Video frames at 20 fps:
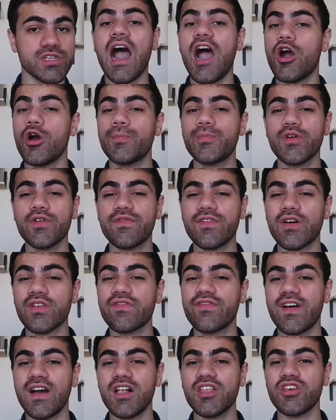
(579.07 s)
I hope you found
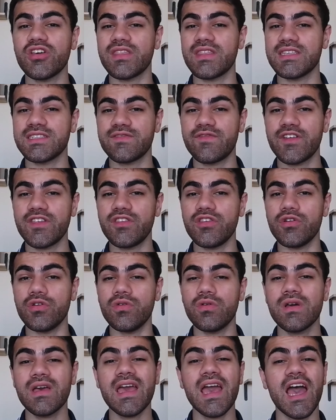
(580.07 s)
value in this video.
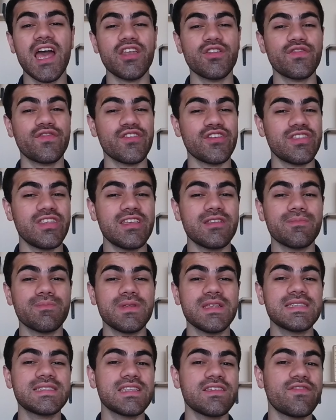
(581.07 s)
And if you did,
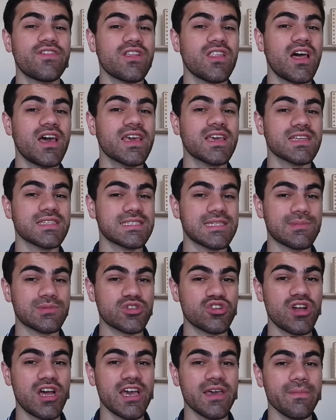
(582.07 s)
please leave a like and
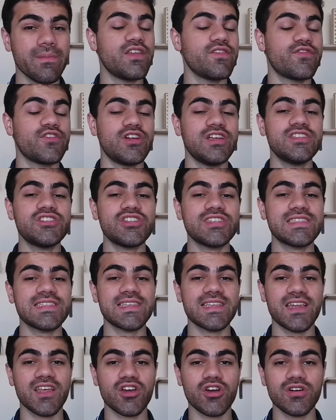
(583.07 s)
subscribe. And if you're interested
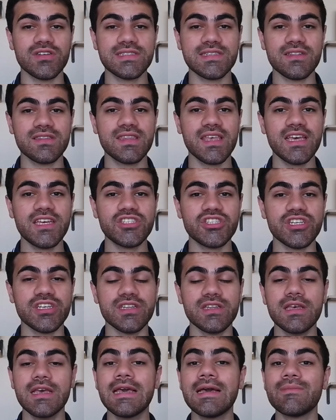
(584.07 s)
in a consultation,
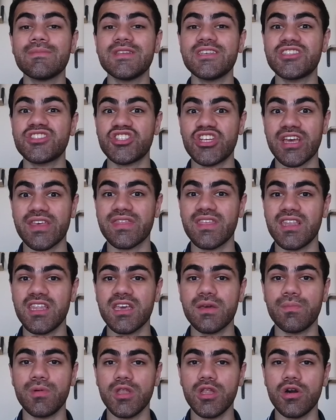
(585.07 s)
please check the
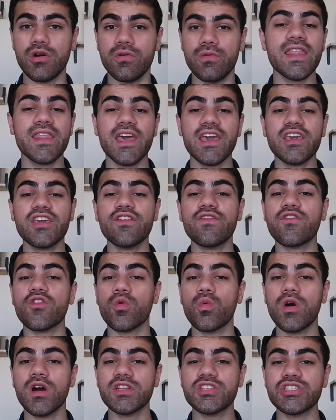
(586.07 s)
link below. Thank you for
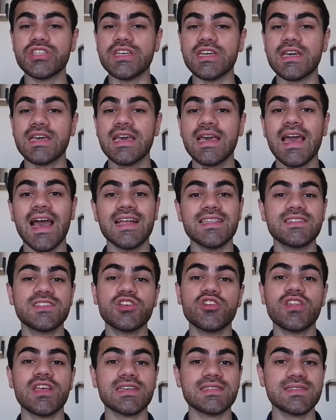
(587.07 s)
watching and see you
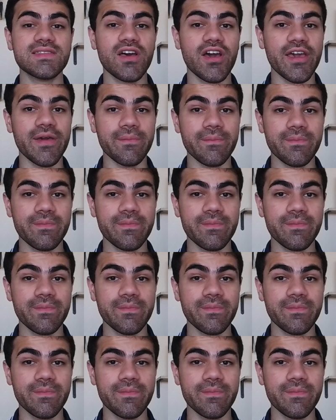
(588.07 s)
next time.